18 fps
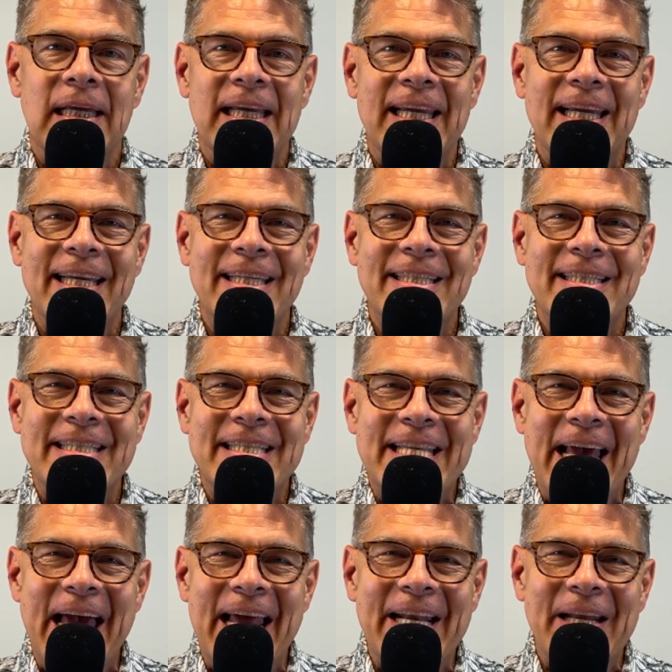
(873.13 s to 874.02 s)
is
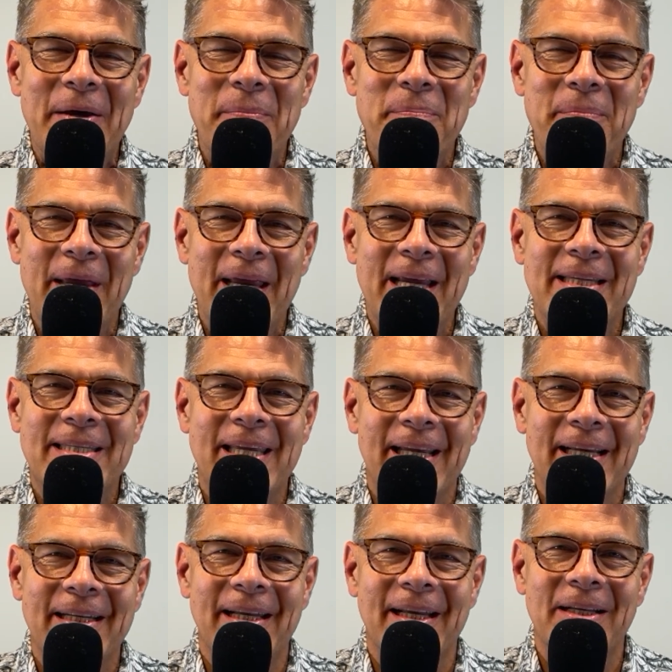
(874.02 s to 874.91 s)
that
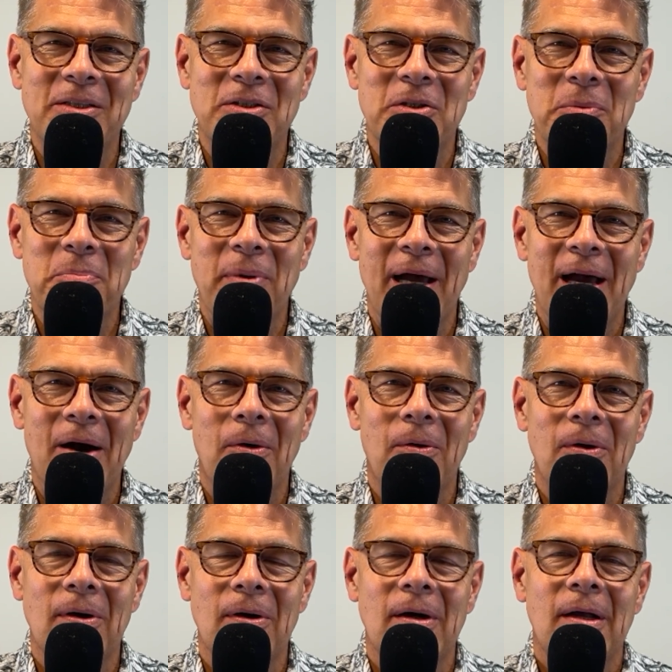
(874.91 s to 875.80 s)
amazing ninja
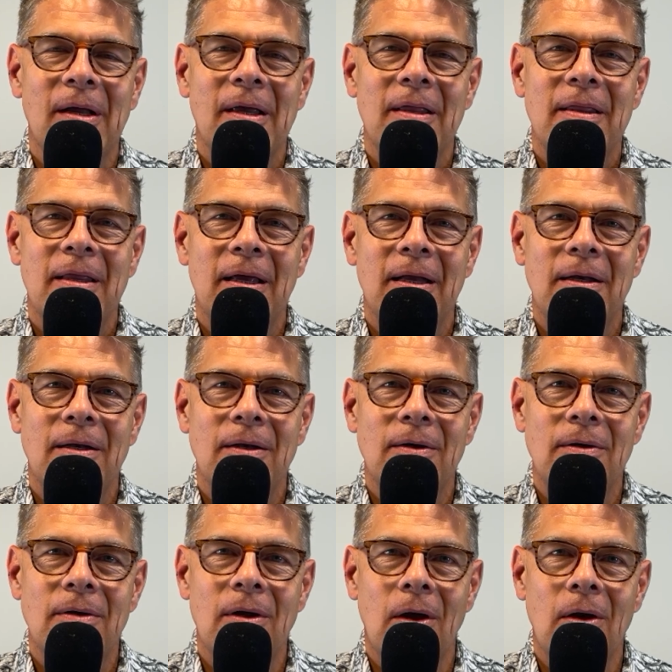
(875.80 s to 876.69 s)
power that,
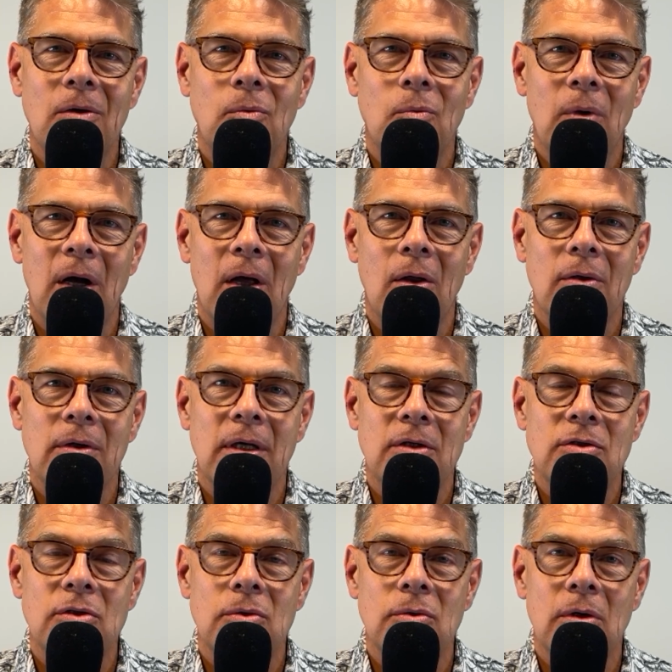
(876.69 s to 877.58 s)
done well,
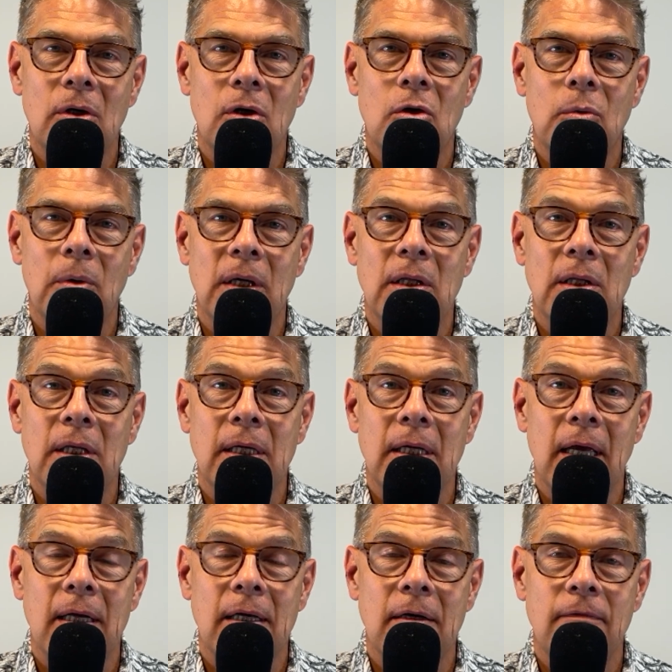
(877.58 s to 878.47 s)
gets you there quickly,
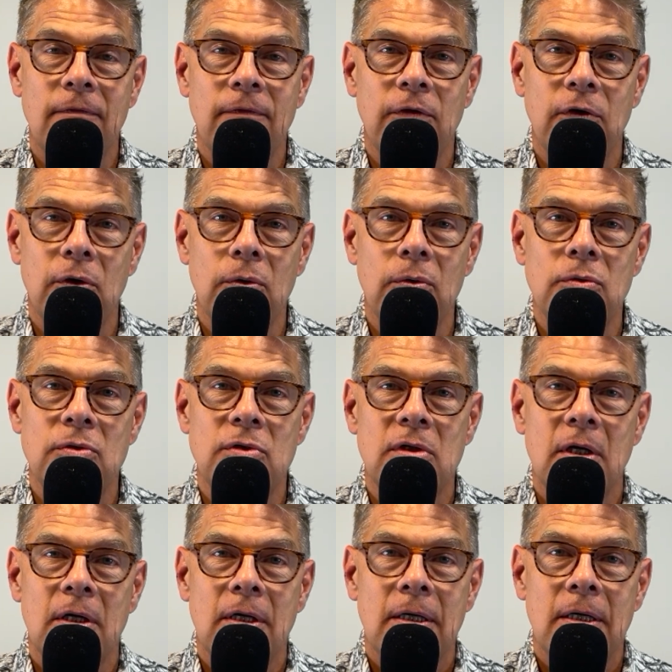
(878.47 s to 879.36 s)
and infused
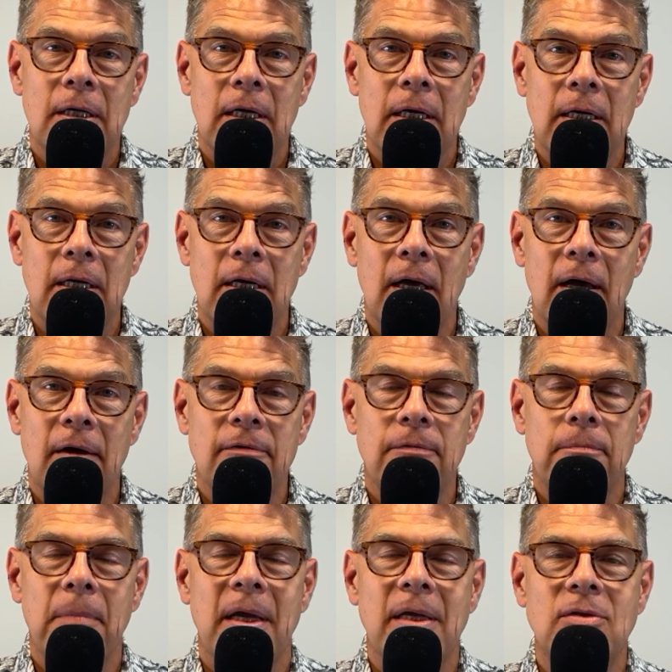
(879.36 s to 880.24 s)

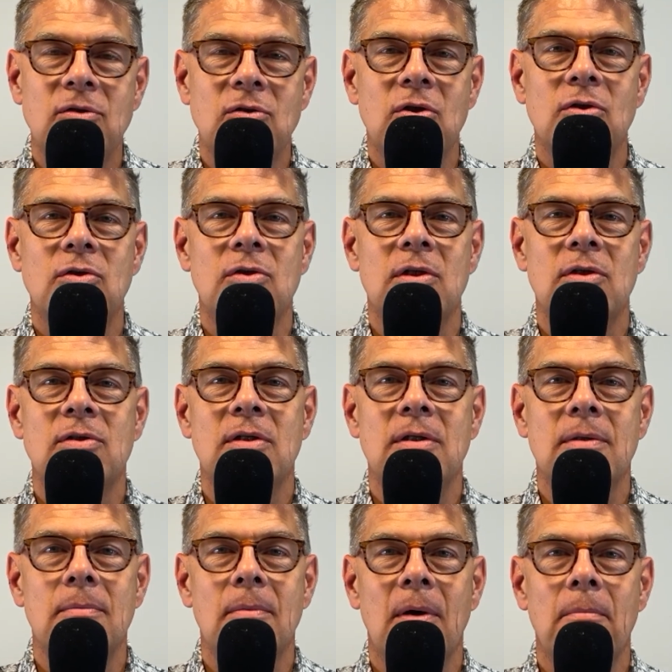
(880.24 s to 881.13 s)
enough makes just this
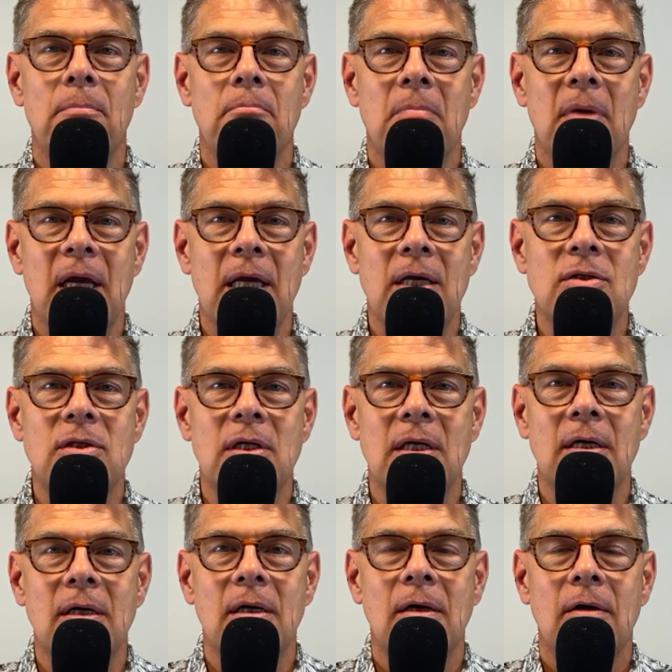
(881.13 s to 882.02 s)
an
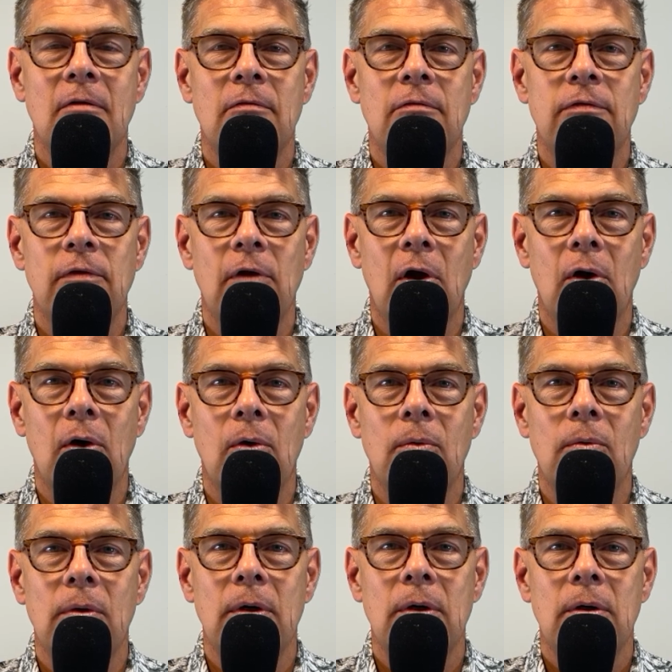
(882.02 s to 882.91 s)
amazing flow